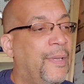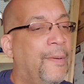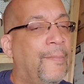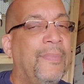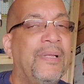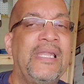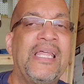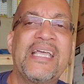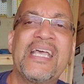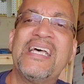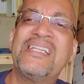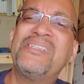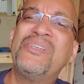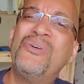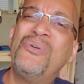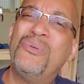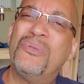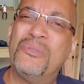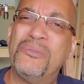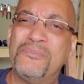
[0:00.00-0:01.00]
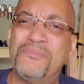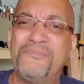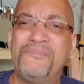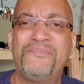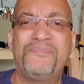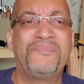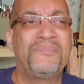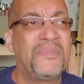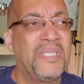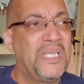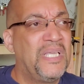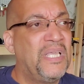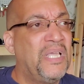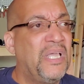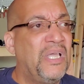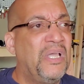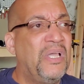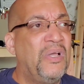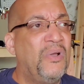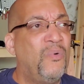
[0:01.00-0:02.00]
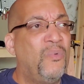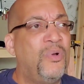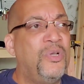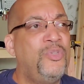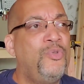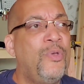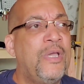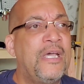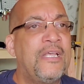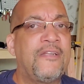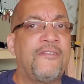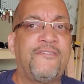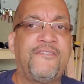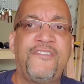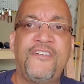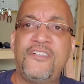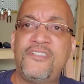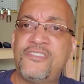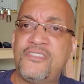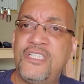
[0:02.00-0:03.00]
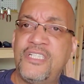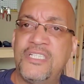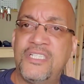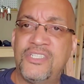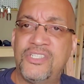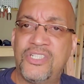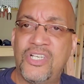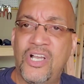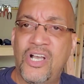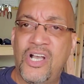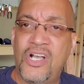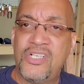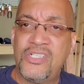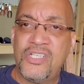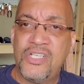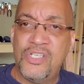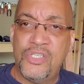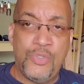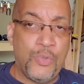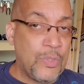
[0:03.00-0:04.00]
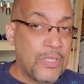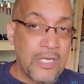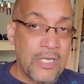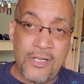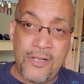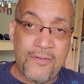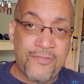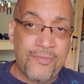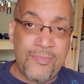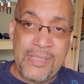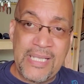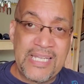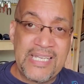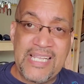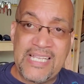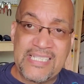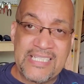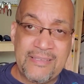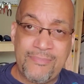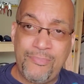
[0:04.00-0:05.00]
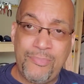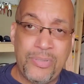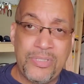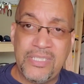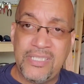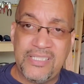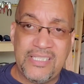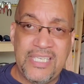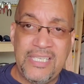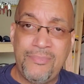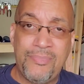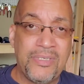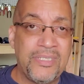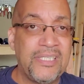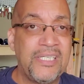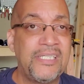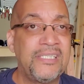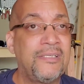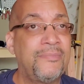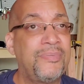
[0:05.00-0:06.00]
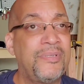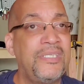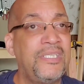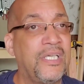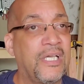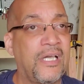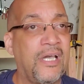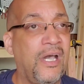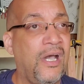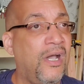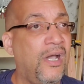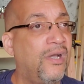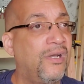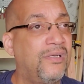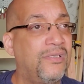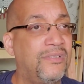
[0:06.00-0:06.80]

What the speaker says: But like I told him, well, you had the first gun charge. You didn't learn from that not to keep a gun up in your car.